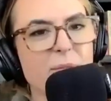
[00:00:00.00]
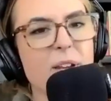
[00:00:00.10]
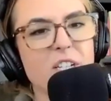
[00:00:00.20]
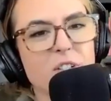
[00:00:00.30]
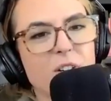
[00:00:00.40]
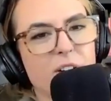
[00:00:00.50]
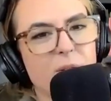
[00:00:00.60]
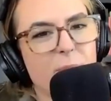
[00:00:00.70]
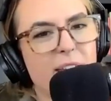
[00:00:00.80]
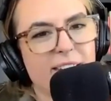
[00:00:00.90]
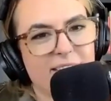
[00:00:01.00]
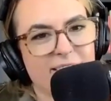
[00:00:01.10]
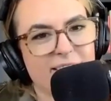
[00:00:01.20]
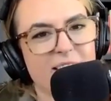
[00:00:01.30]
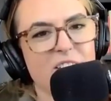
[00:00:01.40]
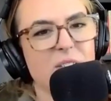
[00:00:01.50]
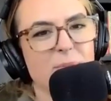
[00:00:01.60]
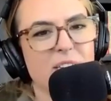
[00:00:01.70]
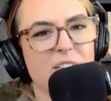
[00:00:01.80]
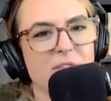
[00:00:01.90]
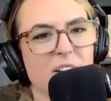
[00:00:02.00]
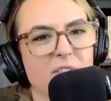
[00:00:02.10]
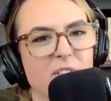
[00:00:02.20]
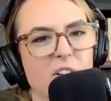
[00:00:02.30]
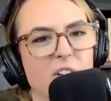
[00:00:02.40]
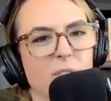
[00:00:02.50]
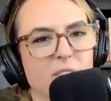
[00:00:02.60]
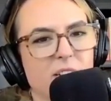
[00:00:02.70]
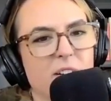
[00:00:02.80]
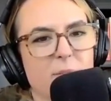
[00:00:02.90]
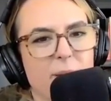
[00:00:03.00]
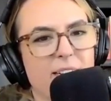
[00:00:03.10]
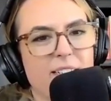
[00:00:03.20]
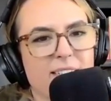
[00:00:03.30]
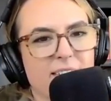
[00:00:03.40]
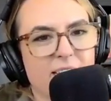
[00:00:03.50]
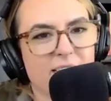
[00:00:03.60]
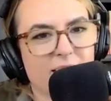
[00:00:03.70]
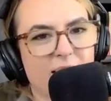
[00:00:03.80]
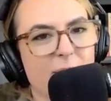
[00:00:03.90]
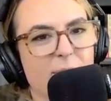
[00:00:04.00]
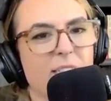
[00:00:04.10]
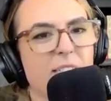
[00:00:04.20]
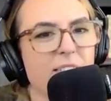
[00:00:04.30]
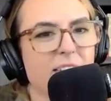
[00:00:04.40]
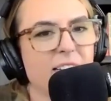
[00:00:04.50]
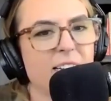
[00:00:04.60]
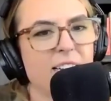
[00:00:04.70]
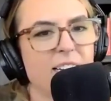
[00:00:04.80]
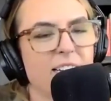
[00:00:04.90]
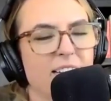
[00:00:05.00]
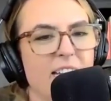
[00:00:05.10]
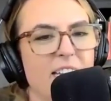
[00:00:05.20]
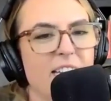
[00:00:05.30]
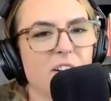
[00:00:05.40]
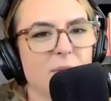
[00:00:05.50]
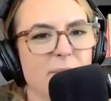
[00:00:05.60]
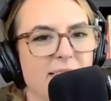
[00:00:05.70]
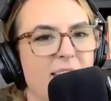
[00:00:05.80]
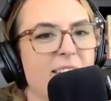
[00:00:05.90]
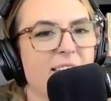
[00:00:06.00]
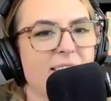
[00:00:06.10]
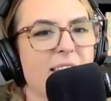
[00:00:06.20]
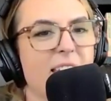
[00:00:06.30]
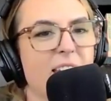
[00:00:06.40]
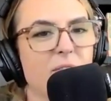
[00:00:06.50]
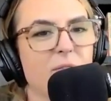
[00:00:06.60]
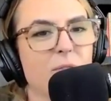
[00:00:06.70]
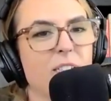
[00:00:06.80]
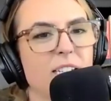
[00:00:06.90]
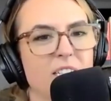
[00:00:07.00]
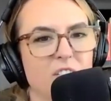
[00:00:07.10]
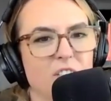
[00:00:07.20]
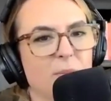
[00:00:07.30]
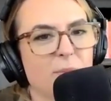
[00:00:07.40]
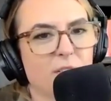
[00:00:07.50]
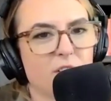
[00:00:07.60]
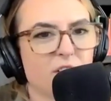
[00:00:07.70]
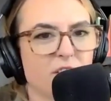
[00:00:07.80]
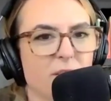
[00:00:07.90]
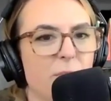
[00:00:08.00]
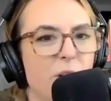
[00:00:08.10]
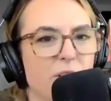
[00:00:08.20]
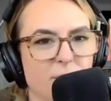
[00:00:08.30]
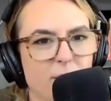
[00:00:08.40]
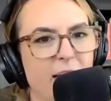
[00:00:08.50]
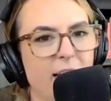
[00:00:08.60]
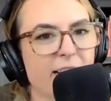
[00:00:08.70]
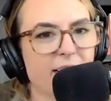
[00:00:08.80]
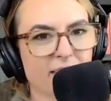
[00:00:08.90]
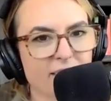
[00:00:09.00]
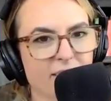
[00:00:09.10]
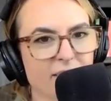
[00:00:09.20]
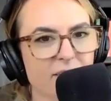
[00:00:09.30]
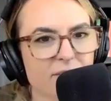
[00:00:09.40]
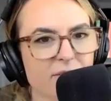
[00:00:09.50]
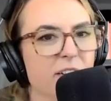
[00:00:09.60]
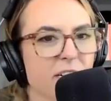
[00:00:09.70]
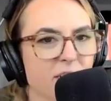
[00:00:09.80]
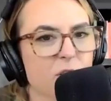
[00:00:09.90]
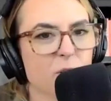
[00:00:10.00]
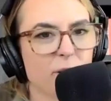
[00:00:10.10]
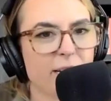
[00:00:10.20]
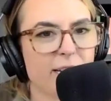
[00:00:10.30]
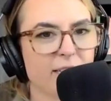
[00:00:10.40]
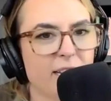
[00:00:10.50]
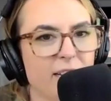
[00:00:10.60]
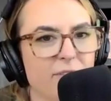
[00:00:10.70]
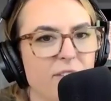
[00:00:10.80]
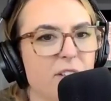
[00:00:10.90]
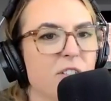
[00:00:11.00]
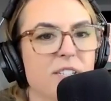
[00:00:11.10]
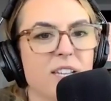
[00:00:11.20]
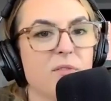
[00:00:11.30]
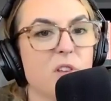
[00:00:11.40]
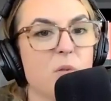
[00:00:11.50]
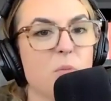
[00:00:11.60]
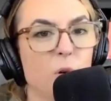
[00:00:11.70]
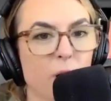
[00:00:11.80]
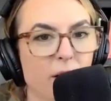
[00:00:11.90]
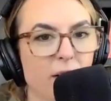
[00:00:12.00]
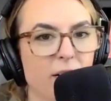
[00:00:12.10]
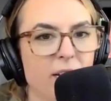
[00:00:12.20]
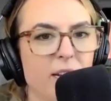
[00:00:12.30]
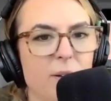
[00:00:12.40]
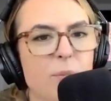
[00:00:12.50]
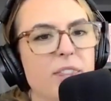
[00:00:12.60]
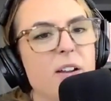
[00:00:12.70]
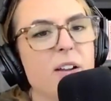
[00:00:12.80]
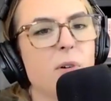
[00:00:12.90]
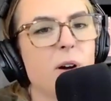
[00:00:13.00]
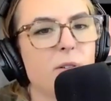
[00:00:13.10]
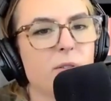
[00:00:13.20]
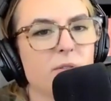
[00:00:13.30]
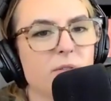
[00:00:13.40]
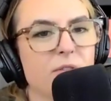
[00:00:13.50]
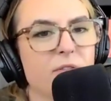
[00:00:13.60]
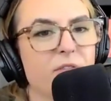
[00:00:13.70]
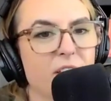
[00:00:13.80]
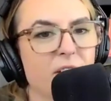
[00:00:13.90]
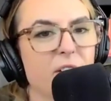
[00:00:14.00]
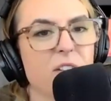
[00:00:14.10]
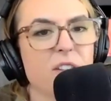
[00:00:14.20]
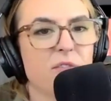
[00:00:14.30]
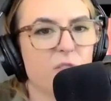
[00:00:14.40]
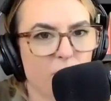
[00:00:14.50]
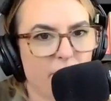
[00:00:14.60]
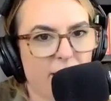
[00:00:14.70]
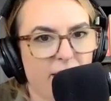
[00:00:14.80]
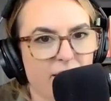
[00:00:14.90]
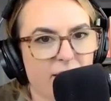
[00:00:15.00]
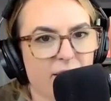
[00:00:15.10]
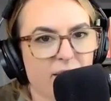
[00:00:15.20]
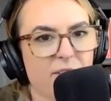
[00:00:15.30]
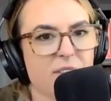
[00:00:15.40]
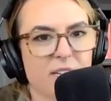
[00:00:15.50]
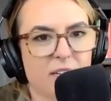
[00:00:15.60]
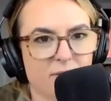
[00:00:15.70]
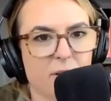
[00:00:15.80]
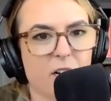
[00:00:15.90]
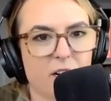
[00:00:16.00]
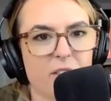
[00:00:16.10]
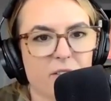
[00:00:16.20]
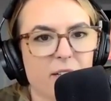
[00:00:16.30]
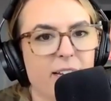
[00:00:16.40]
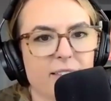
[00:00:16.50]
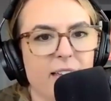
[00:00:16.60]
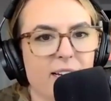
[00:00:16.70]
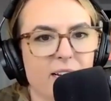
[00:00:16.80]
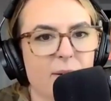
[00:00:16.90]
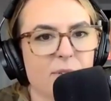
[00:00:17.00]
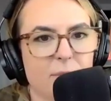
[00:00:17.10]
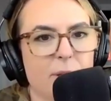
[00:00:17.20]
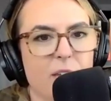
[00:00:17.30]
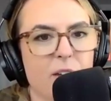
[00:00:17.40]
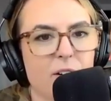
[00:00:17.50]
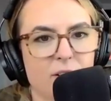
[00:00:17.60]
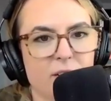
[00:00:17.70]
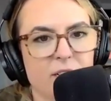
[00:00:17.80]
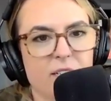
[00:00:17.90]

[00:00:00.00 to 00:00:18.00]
It makes you codependent. It just makes you very vulnerable to codependency. Absolutely. Yeah. And you've heard me say this, that relationships are just a multiplier for your joy and love. They'll just give you more, but they won't fill the void of self-worth. Like that comes from you.